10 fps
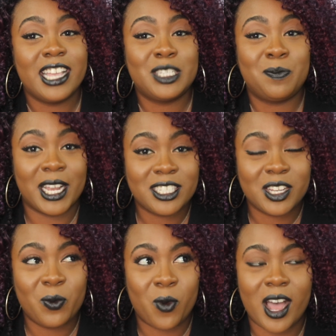
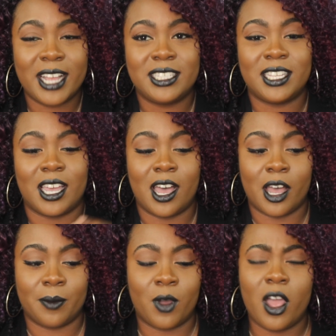especially want
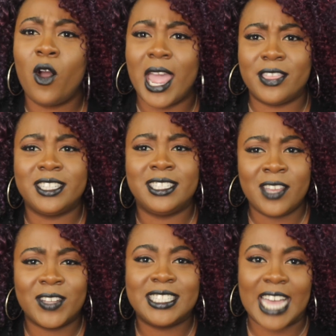um, oh, and the
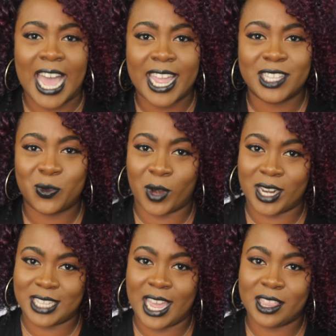D.Va tights where
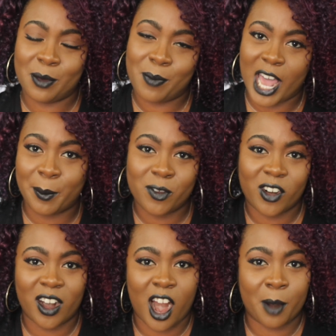it's like the bottom of
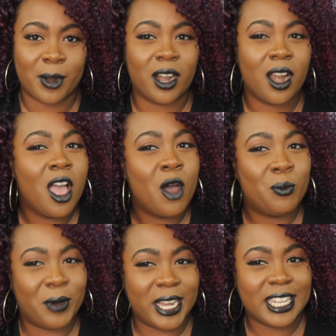her armor,
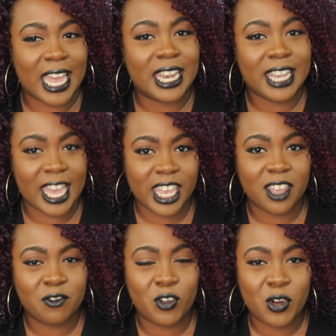but in like
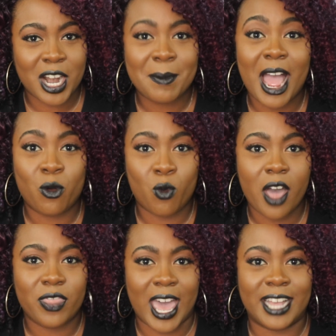legging form. I
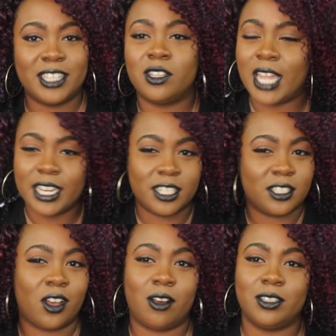want that. So like
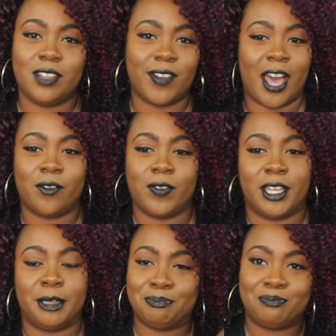just a whole D.Va
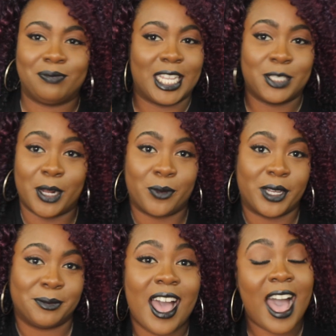outfit. That's what I
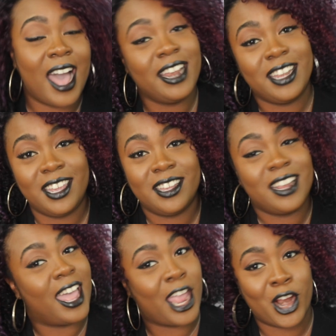want. I
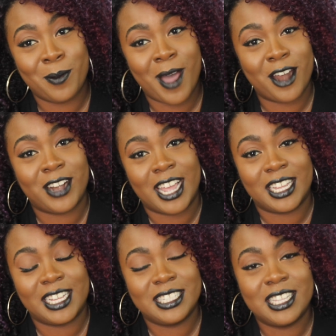need a Harry Potter
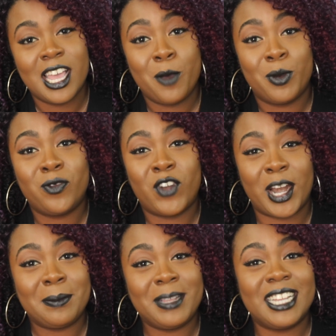necklace,
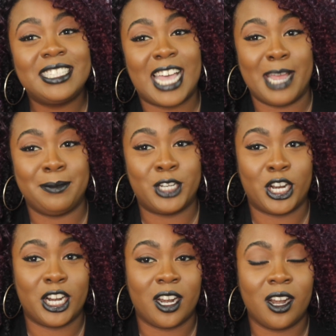preferably a time
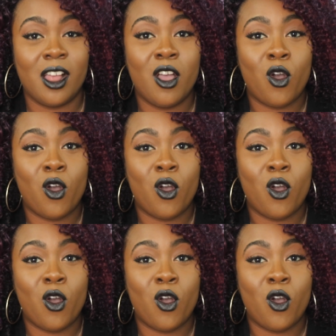turner